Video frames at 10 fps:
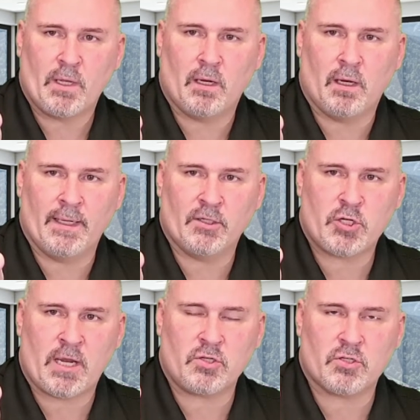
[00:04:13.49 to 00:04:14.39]
it
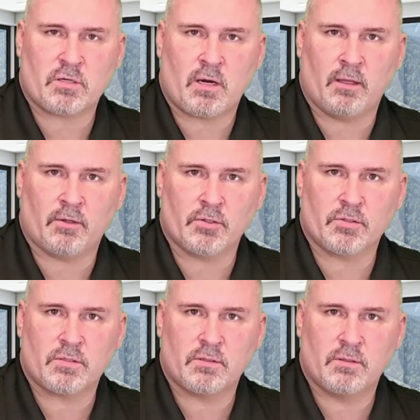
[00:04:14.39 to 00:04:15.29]
changes
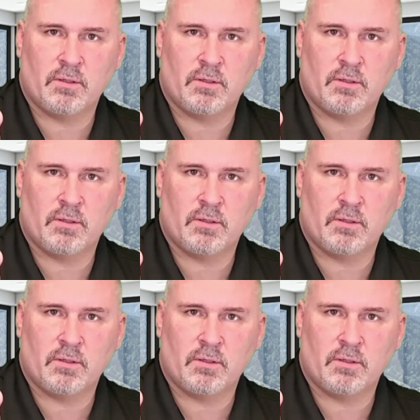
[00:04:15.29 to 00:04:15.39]
colors